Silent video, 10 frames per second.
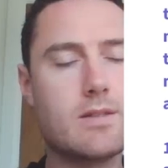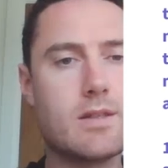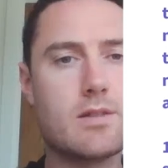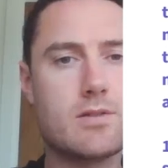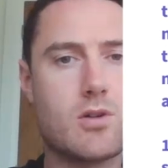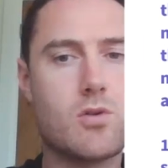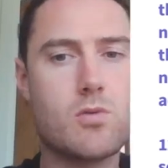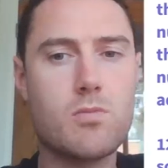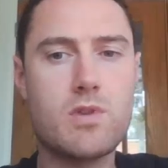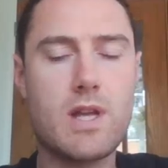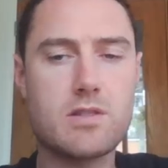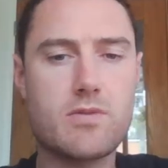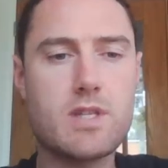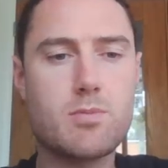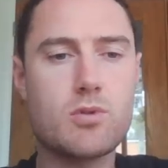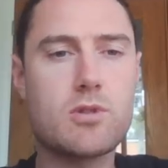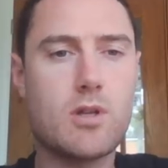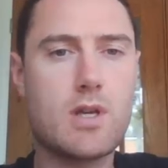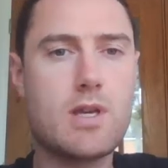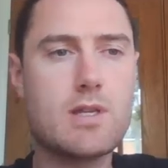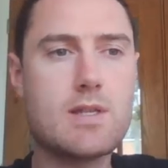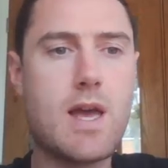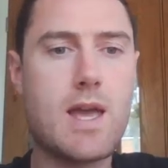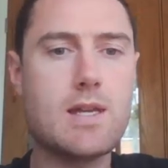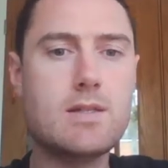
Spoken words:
So the answer for this puzzle is 8.